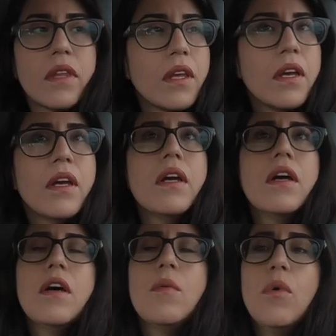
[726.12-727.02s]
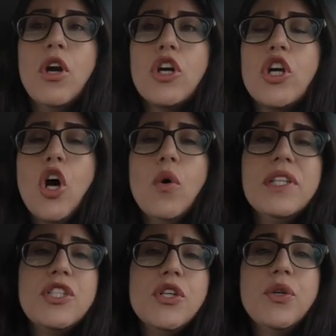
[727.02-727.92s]
We're
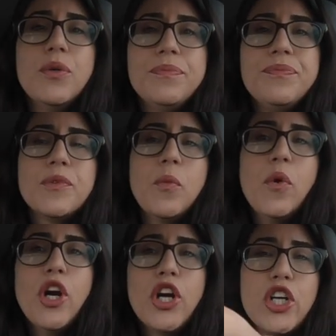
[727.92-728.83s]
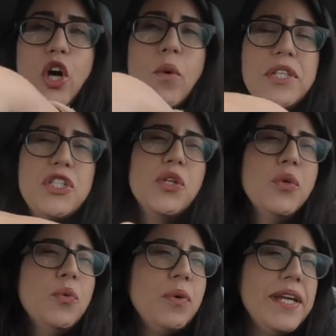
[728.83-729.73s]
going to, we're going
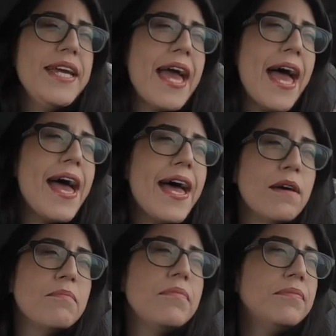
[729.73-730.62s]
to rehab.